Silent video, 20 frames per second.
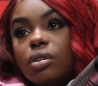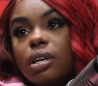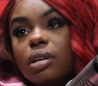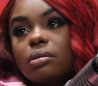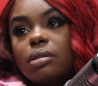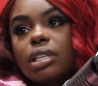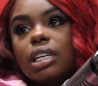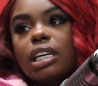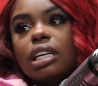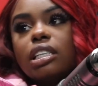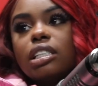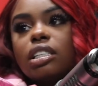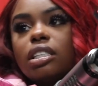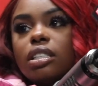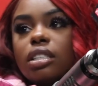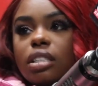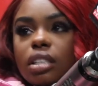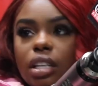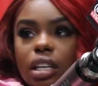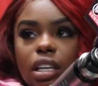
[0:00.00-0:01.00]
know what I'm saying?
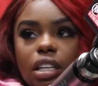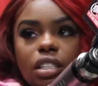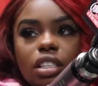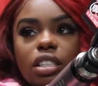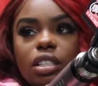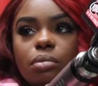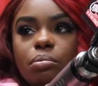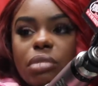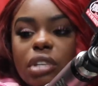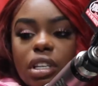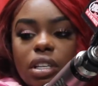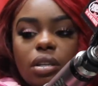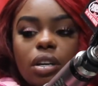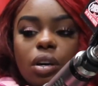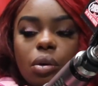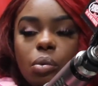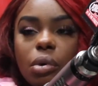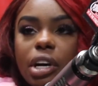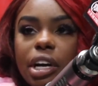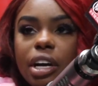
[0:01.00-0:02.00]
Just be
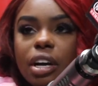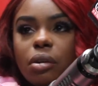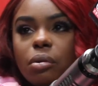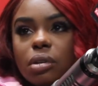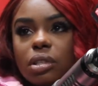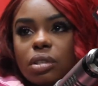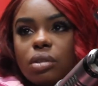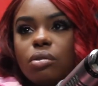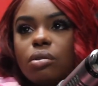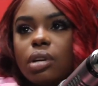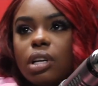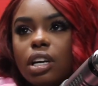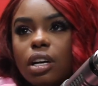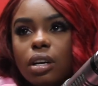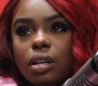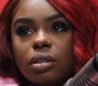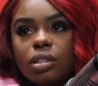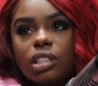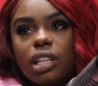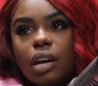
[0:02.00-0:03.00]
aware of what's going
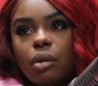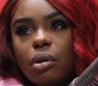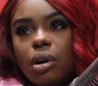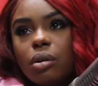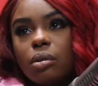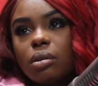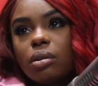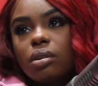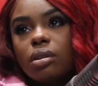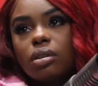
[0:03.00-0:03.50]
on. Stay woke.